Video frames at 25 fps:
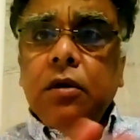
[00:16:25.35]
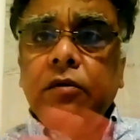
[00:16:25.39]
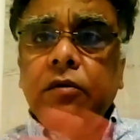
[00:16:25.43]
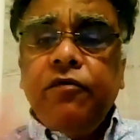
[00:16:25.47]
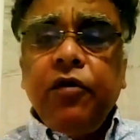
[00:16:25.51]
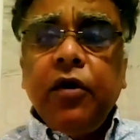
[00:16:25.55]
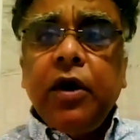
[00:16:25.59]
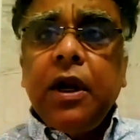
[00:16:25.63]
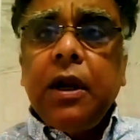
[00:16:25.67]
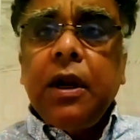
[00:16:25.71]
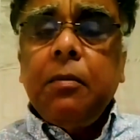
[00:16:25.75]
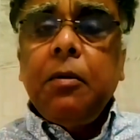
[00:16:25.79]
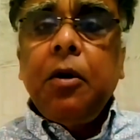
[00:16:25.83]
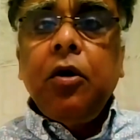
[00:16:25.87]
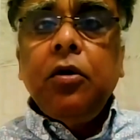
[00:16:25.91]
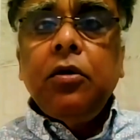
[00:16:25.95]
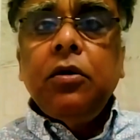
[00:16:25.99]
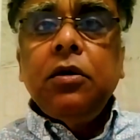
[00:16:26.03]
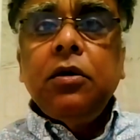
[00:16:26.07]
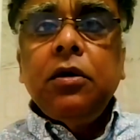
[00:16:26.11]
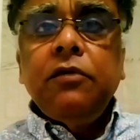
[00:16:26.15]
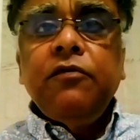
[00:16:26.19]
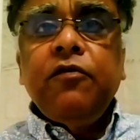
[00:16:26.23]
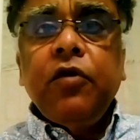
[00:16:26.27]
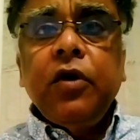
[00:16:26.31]
forget
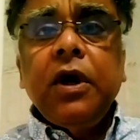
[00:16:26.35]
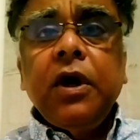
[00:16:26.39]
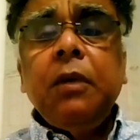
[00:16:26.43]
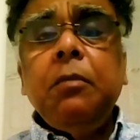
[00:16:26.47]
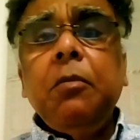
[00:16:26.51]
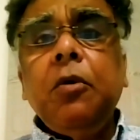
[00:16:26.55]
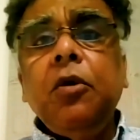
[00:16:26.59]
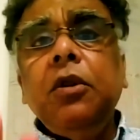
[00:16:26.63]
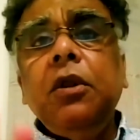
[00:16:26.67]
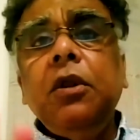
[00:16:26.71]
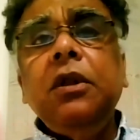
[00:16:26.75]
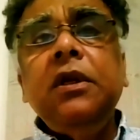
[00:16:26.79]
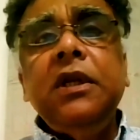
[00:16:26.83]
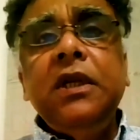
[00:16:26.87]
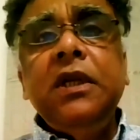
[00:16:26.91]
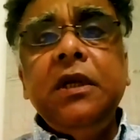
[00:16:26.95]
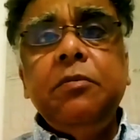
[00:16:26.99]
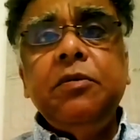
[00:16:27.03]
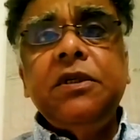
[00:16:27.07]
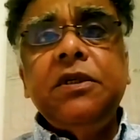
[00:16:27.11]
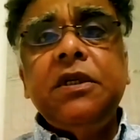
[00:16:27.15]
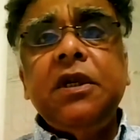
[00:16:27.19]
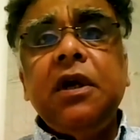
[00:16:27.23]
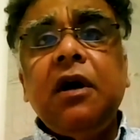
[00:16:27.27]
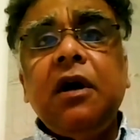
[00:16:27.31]
about the
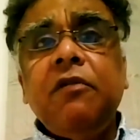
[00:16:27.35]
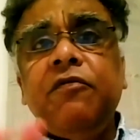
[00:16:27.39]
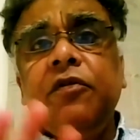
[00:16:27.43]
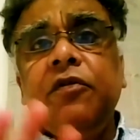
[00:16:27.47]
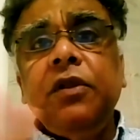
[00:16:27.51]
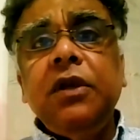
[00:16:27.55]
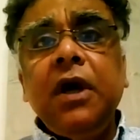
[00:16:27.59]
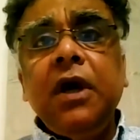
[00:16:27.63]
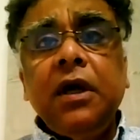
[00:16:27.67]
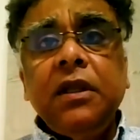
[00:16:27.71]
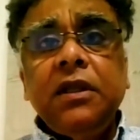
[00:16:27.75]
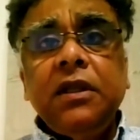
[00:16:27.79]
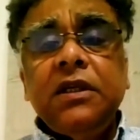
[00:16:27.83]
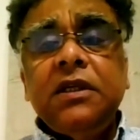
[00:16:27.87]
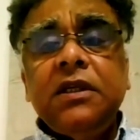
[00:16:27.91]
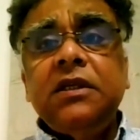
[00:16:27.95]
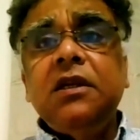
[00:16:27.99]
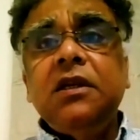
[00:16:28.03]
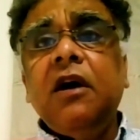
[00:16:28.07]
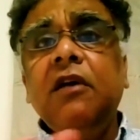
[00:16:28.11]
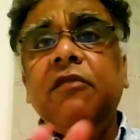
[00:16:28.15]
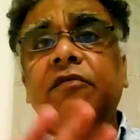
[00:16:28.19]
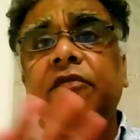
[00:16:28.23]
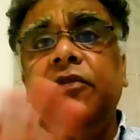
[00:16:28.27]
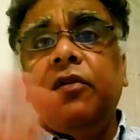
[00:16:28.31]
deep stuff or the other
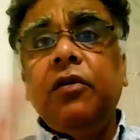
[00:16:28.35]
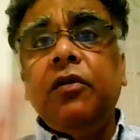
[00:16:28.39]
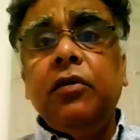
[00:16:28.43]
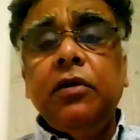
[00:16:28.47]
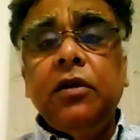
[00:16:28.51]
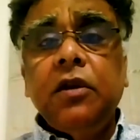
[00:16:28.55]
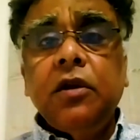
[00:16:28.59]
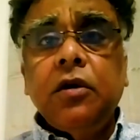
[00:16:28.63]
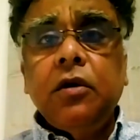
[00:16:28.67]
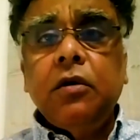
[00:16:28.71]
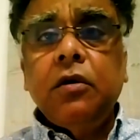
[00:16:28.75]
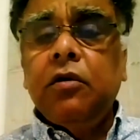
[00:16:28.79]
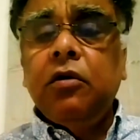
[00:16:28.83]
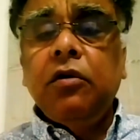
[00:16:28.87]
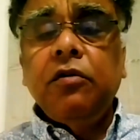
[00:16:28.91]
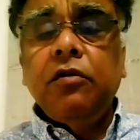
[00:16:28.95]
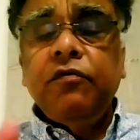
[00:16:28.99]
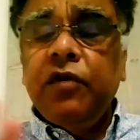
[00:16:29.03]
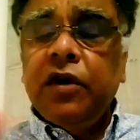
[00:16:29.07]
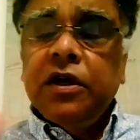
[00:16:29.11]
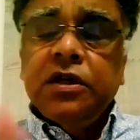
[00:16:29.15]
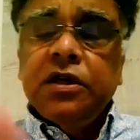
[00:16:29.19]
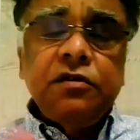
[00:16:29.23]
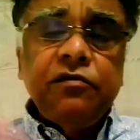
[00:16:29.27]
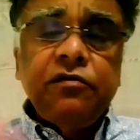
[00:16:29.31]
stuff or
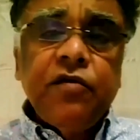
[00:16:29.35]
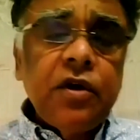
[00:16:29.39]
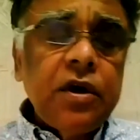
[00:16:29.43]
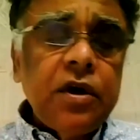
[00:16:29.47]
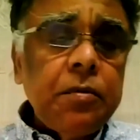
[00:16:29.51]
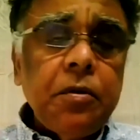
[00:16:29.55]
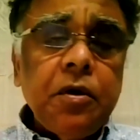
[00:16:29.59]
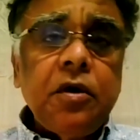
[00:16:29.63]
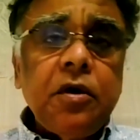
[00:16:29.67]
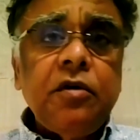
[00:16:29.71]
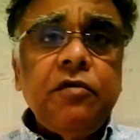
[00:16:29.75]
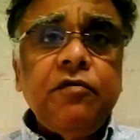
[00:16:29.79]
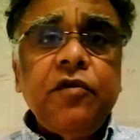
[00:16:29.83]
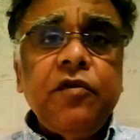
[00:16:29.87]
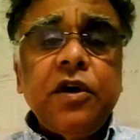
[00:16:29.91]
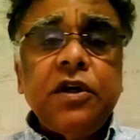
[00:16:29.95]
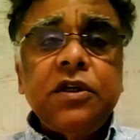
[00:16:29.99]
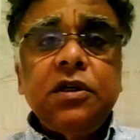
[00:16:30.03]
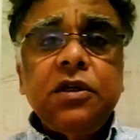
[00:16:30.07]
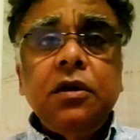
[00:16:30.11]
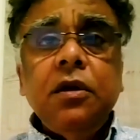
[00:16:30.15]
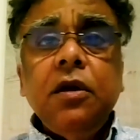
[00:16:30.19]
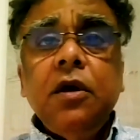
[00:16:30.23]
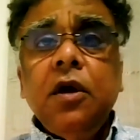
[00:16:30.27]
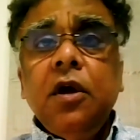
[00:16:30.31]
conversion. Forget about the
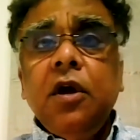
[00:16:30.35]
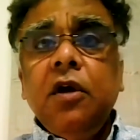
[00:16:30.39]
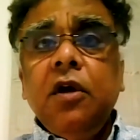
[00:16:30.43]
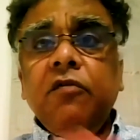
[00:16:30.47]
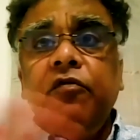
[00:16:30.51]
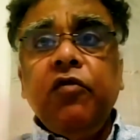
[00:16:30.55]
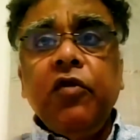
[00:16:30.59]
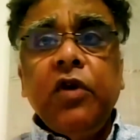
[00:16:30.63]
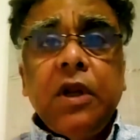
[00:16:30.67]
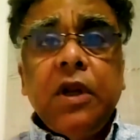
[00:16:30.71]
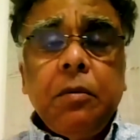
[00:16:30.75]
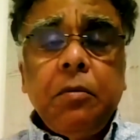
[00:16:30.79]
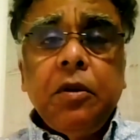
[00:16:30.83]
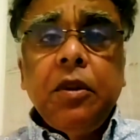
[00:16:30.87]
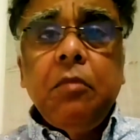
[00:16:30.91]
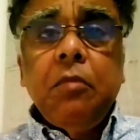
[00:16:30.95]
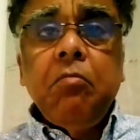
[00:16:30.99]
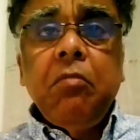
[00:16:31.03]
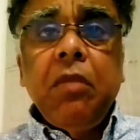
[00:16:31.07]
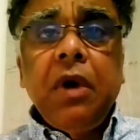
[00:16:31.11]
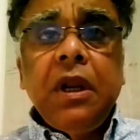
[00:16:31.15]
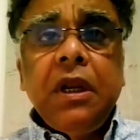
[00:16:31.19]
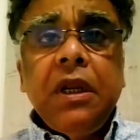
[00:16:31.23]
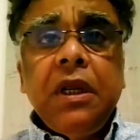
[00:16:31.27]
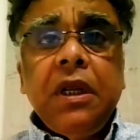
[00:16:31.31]
conversion. Forget about the
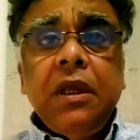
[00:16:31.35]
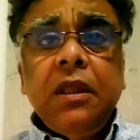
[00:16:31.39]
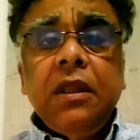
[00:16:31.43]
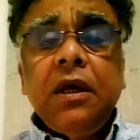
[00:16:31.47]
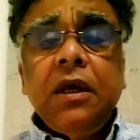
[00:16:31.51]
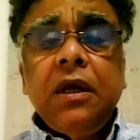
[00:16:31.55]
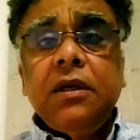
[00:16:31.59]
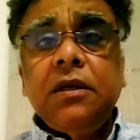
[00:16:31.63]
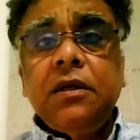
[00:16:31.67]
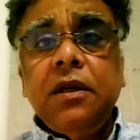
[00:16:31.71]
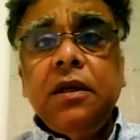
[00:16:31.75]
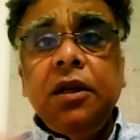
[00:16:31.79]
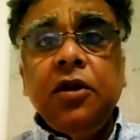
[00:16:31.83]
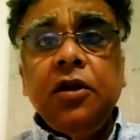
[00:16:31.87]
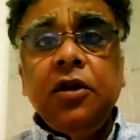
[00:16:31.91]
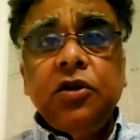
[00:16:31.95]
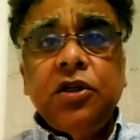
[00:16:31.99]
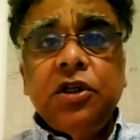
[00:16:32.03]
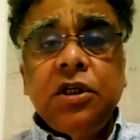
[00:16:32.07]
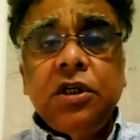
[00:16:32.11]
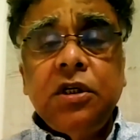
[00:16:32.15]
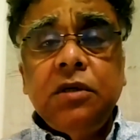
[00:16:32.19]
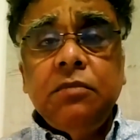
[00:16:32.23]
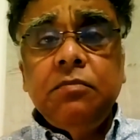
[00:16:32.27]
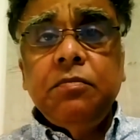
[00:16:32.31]
money that, you know,
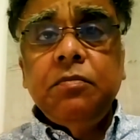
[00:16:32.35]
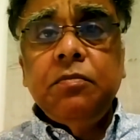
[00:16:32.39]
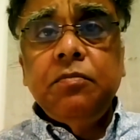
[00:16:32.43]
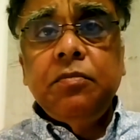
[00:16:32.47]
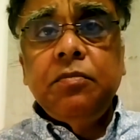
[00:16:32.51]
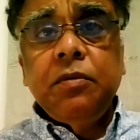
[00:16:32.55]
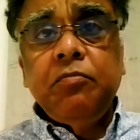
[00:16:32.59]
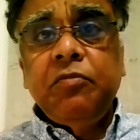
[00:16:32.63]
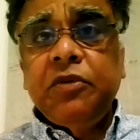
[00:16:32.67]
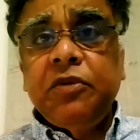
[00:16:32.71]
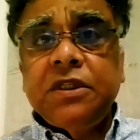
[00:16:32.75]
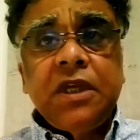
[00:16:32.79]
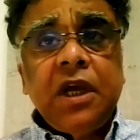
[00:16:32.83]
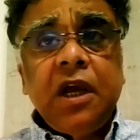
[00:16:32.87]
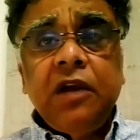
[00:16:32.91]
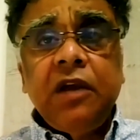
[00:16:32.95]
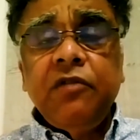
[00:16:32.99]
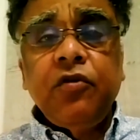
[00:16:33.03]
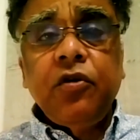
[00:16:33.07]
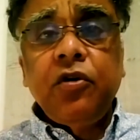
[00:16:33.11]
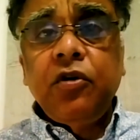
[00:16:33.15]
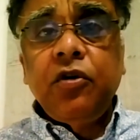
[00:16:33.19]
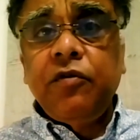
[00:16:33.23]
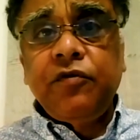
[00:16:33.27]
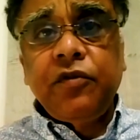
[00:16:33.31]
she
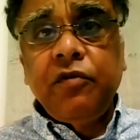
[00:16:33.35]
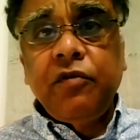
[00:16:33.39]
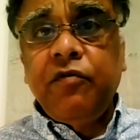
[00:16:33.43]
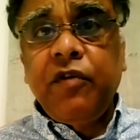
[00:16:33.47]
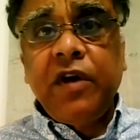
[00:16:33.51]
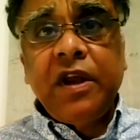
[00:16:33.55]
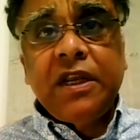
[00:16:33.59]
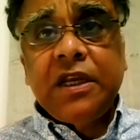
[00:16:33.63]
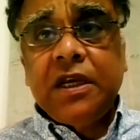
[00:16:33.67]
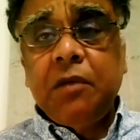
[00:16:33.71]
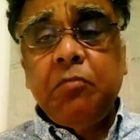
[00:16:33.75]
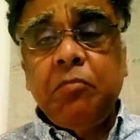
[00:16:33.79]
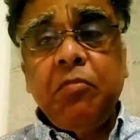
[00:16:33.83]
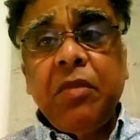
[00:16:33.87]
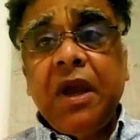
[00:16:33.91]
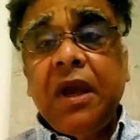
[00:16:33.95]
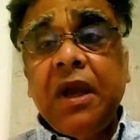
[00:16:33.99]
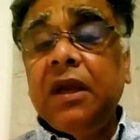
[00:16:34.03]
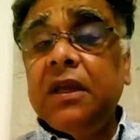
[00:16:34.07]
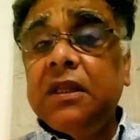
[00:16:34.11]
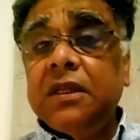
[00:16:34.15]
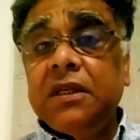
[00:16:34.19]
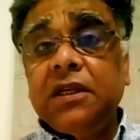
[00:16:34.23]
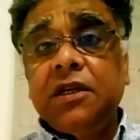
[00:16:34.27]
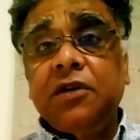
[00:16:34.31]
siphoned off the Vatican
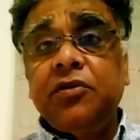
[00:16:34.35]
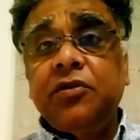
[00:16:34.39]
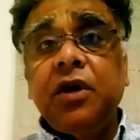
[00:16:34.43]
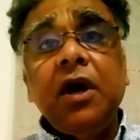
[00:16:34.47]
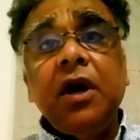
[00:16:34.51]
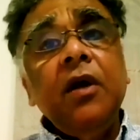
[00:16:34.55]
Bank, etc.